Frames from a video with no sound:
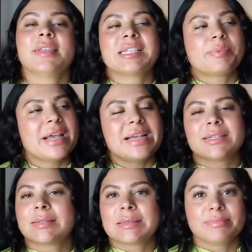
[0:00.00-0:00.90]
This
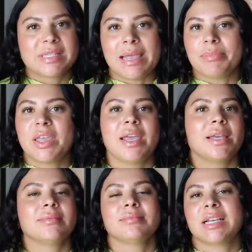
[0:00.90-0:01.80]
place, same
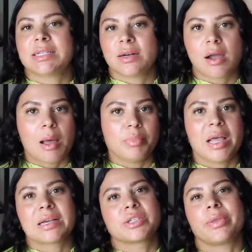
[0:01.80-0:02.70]
thing. It's in a
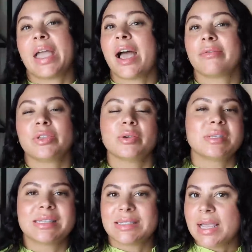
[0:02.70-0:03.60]
complex, so they have
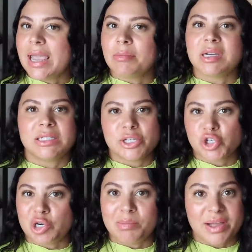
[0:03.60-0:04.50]
those same
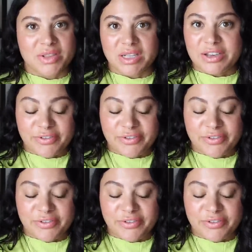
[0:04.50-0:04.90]
additional monthly